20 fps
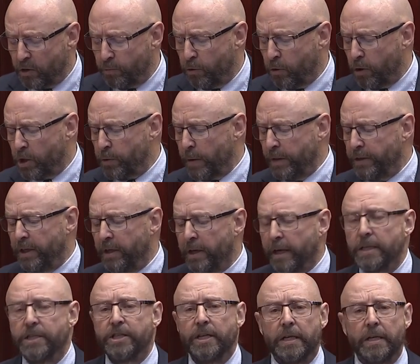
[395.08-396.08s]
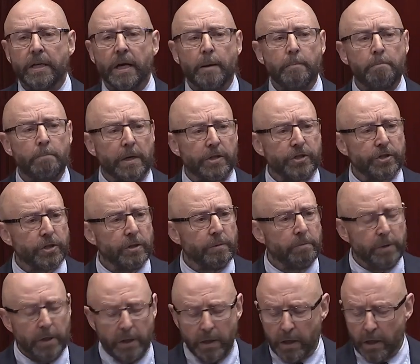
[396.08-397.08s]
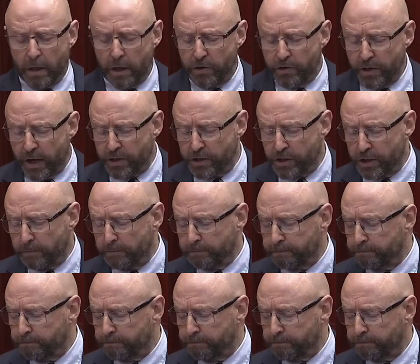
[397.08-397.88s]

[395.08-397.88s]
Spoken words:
Report 2019 must be addressed.